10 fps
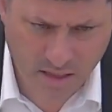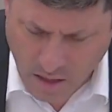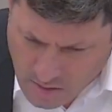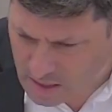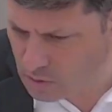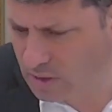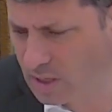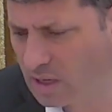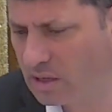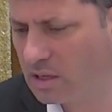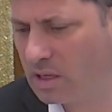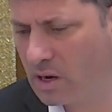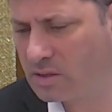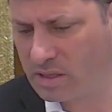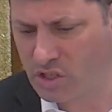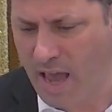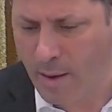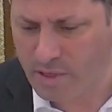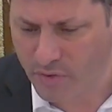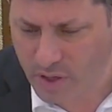He knows that you need it. He knows that
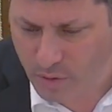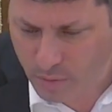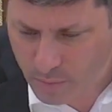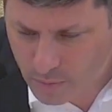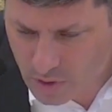Shabbos is for you.